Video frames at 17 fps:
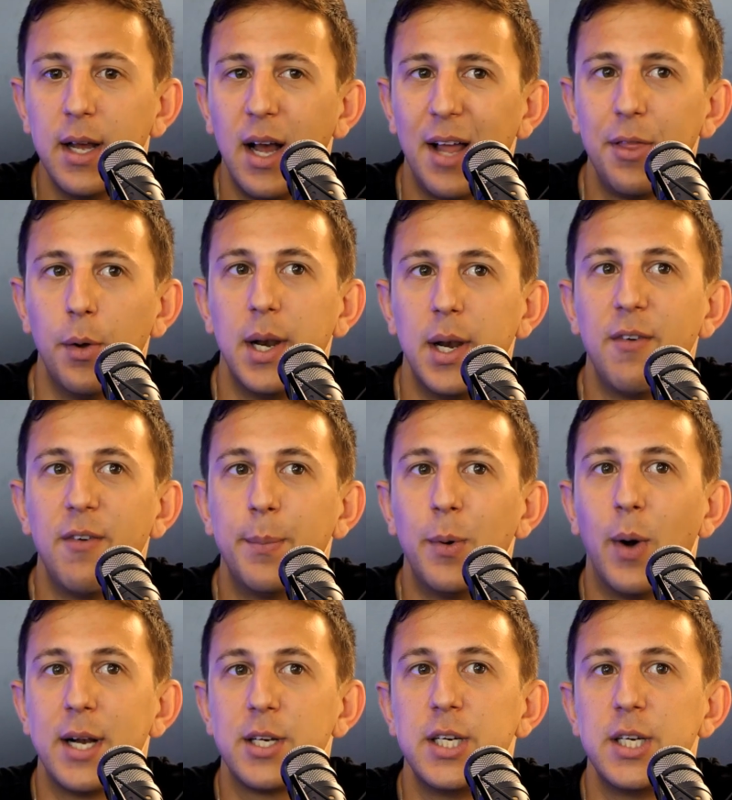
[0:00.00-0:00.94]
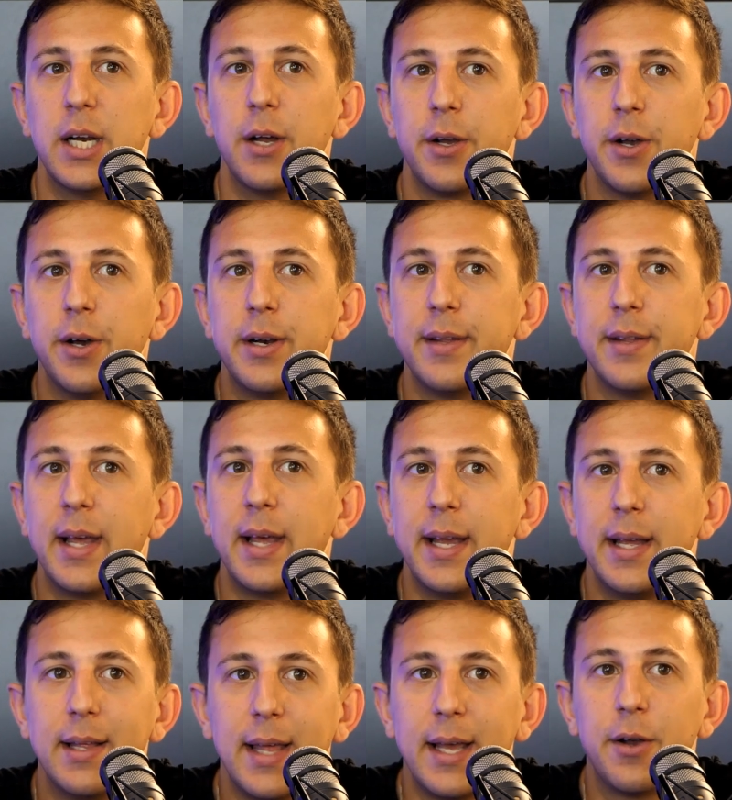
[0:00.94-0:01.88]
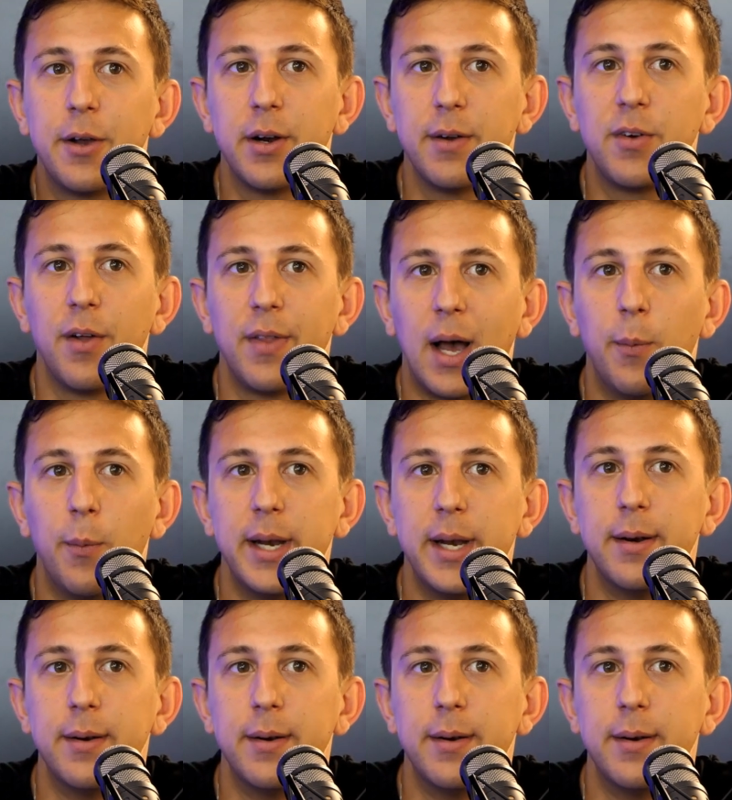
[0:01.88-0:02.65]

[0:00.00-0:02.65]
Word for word: I thought Liverpool actually looked good and they, they could have got that win.